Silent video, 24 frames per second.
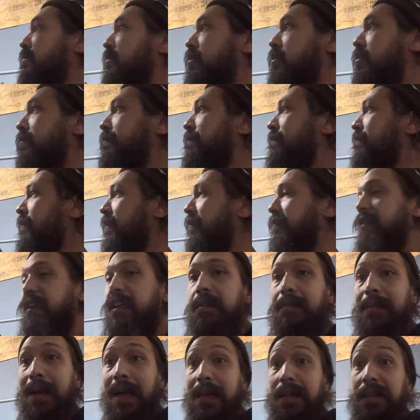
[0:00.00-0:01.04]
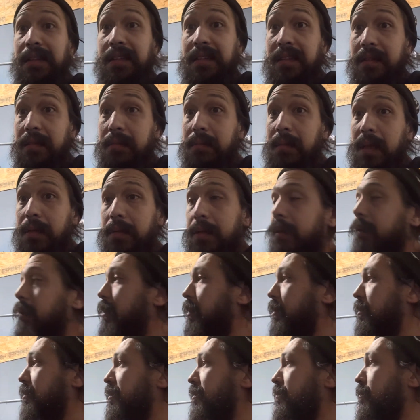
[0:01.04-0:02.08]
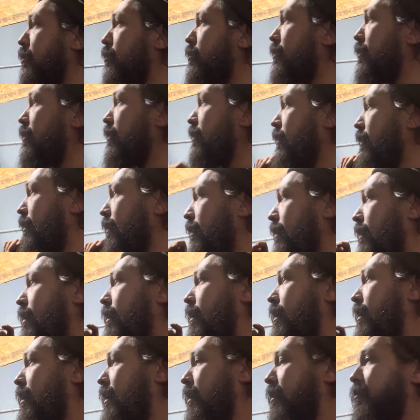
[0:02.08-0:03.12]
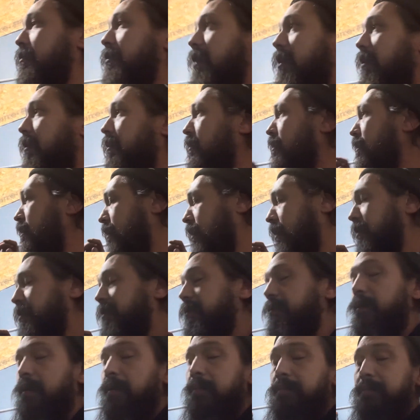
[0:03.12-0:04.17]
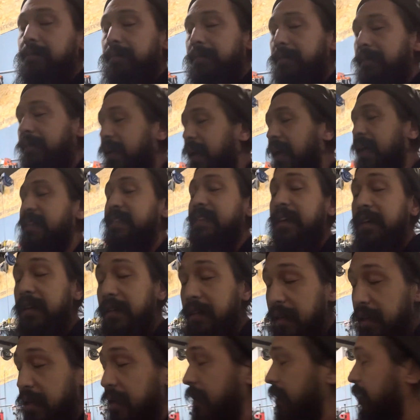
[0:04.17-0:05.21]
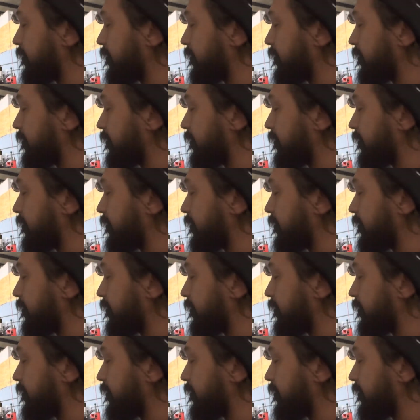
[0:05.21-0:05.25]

15 miles maybe on this motor. I don't care. I just want to, ideally, if